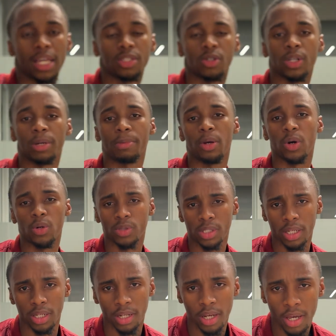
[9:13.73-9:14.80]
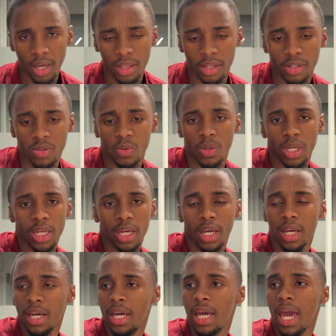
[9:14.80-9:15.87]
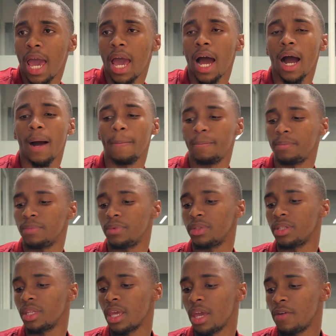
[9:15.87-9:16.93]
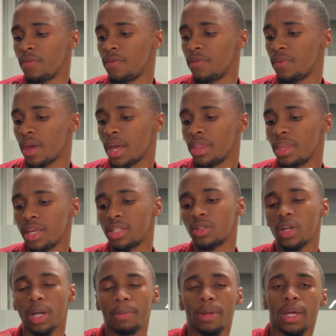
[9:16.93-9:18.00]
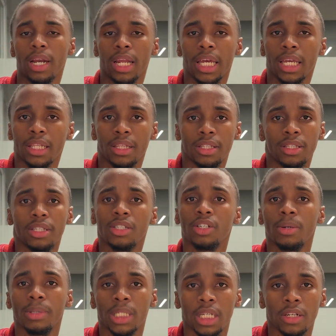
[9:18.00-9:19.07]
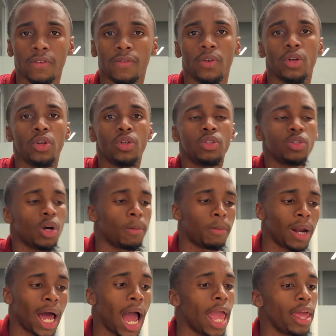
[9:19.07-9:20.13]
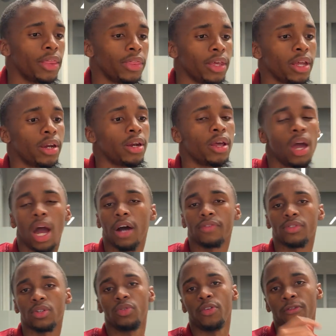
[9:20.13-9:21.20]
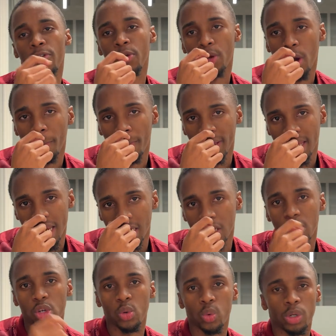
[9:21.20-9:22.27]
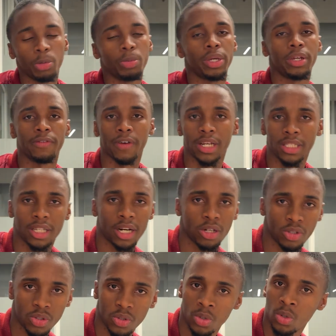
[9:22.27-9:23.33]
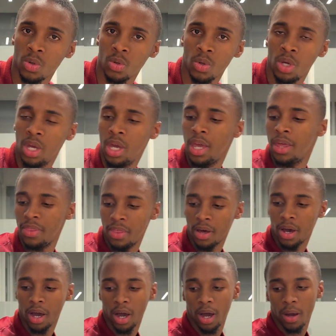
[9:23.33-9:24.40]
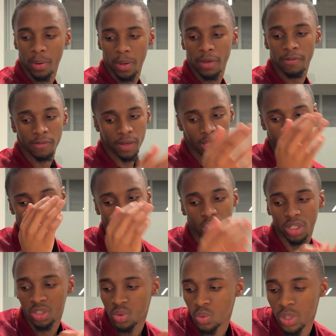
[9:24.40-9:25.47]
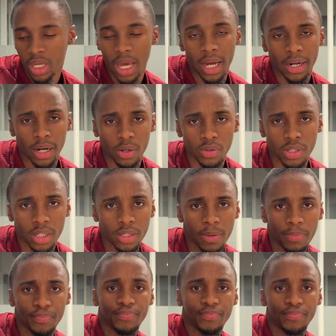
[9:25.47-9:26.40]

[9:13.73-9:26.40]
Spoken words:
is going to be hosted this week. If there's going to be a link in the description for you to apply, and then after reviewing your application, you will be invited out to the event once we announce it.